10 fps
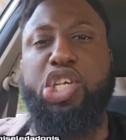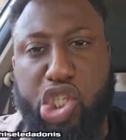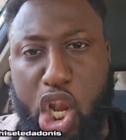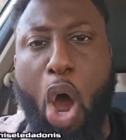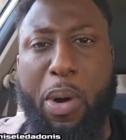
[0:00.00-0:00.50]

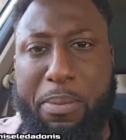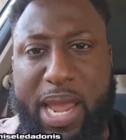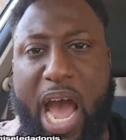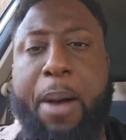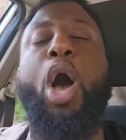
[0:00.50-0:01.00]
slowing
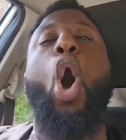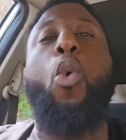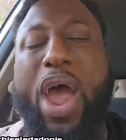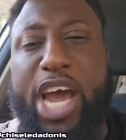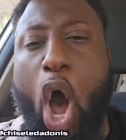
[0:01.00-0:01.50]
me up.
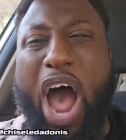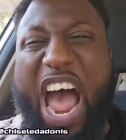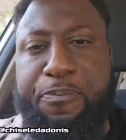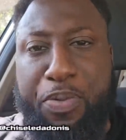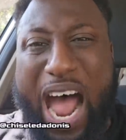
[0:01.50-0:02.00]
We gonna
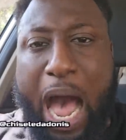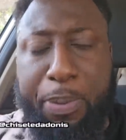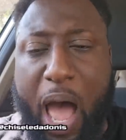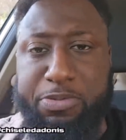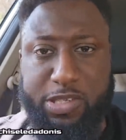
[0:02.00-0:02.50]
have
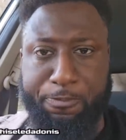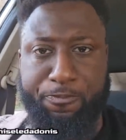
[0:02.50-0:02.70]
problems.